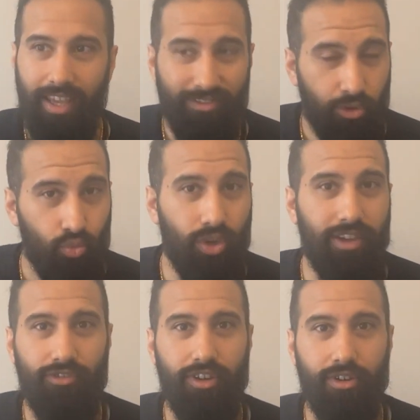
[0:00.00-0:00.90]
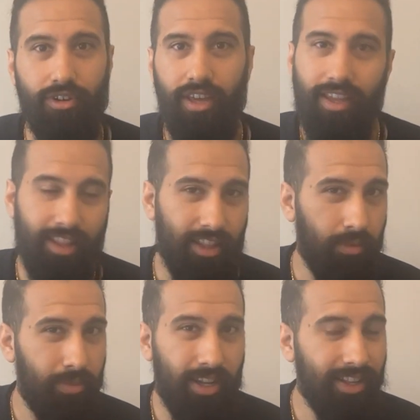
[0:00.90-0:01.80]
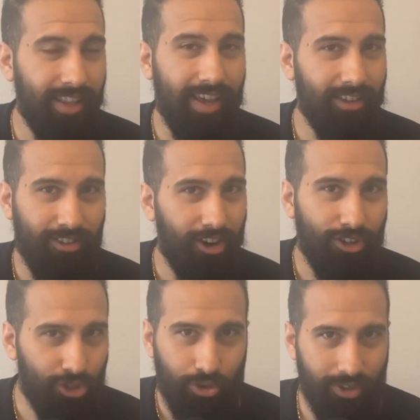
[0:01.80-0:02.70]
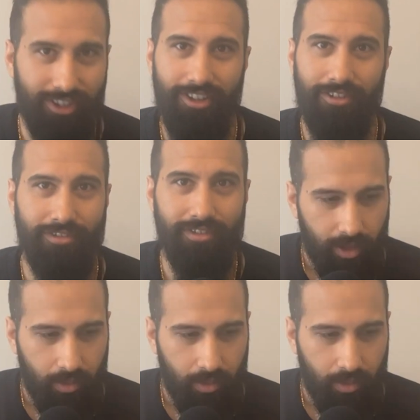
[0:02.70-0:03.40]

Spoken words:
even we feel that the billionaires aren't doing enough.